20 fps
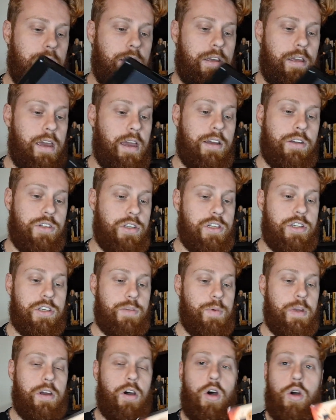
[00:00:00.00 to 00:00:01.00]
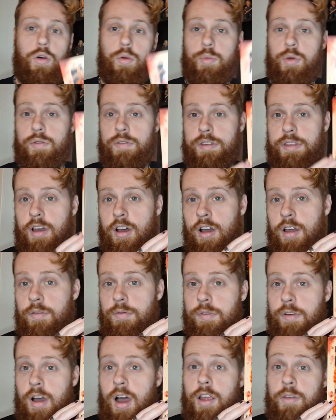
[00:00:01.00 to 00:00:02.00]
Yeah, because this has been a horror movie that
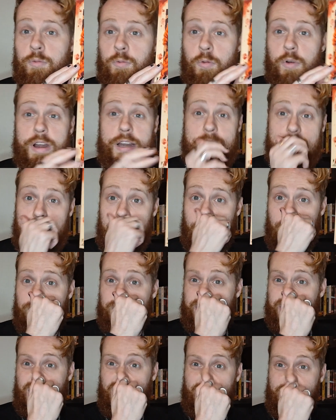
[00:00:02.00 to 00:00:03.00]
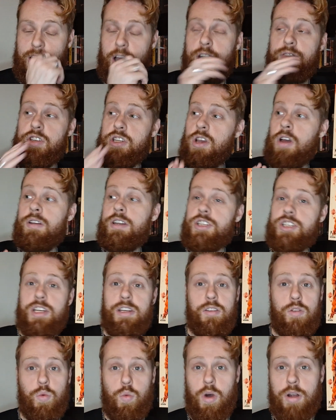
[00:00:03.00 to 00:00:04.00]
I really love. Like, I've only
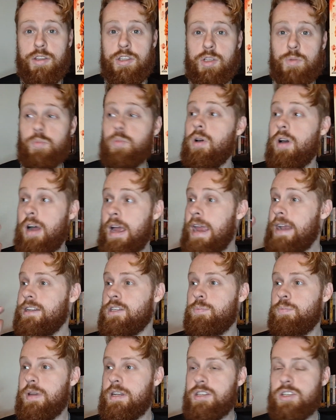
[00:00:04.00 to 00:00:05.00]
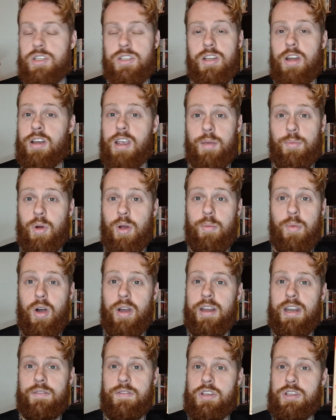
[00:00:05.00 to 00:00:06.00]
seen it the once, but it's been stuck in my
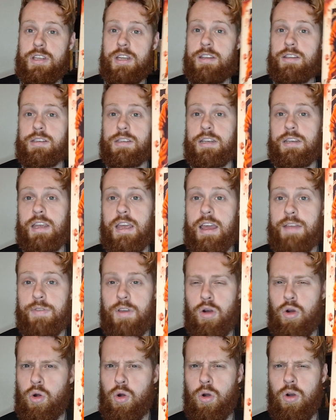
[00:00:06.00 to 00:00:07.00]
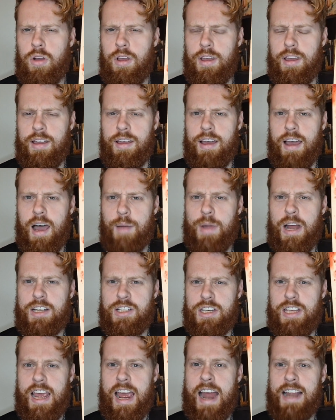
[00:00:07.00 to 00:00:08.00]
mind ever since. And yeah, I'm
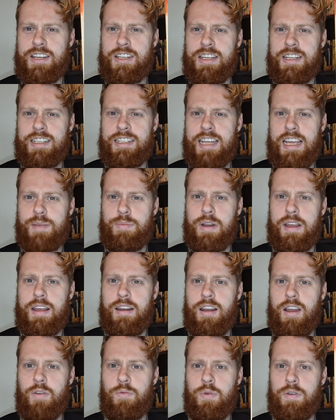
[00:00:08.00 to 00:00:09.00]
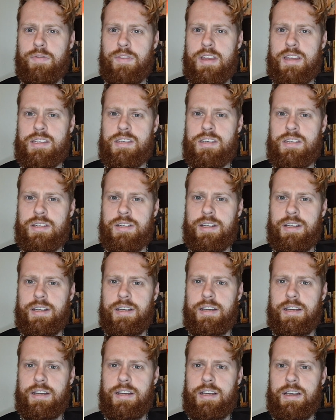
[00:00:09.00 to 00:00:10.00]
actually deeply in love with this
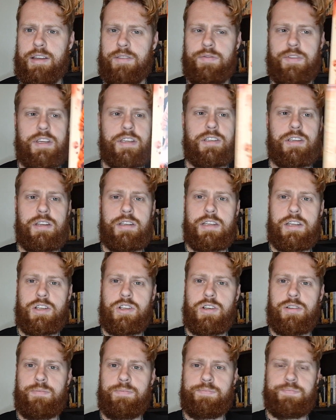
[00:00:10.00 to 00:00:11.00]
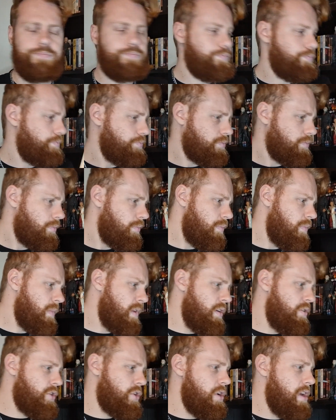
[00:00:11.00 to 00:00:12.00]
edition.
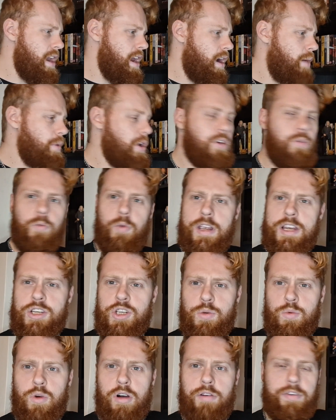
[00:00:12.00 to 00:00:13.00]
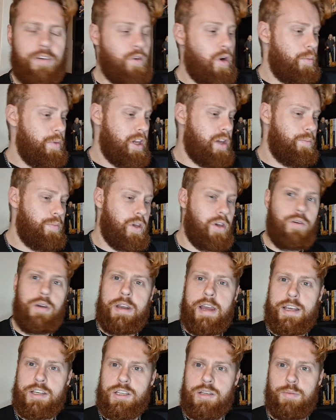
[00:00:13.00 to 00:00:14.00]
So yeah, I'm going to read you off. I've got my computer
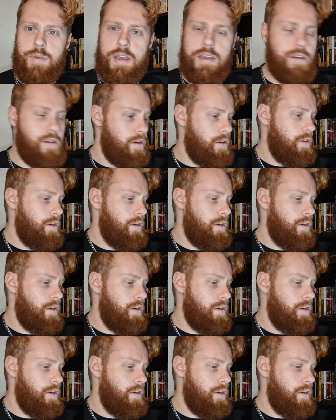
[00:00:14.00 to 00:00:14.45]
next to me.